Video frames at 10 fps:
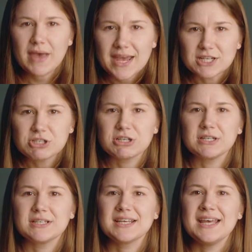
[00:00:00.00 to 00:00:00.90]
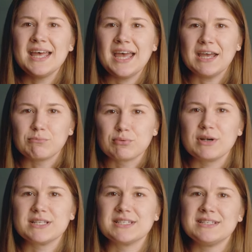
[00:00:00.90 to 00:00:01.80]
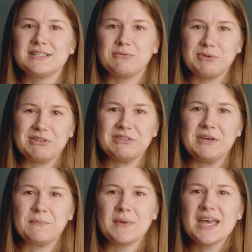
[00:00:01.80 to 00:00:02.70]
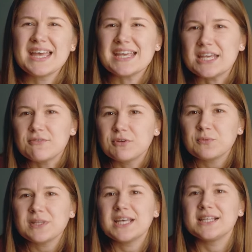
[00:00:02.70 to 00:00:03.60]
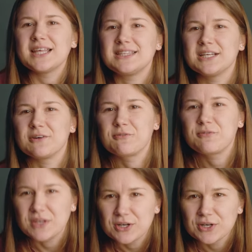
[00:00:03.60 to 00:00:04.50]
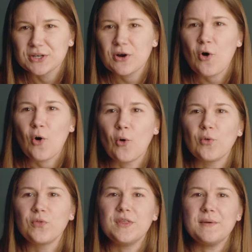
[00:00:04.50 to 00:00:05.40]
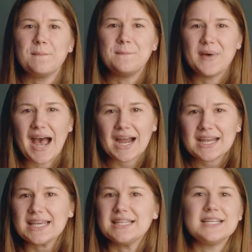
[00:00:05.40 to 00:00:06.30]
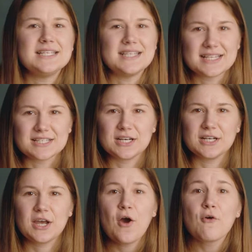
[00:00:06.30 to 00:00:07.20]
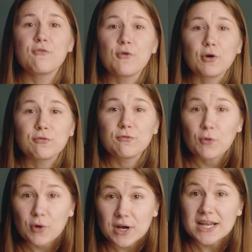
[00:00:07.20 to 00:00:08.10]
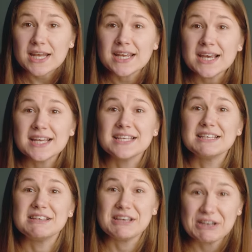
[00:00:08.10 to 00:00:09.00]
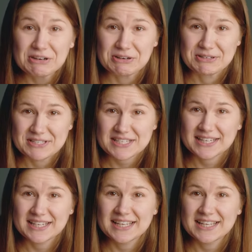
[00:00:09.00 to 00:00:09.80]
patient and present with them, even when they let their fear hold them back in the desert for 40 years.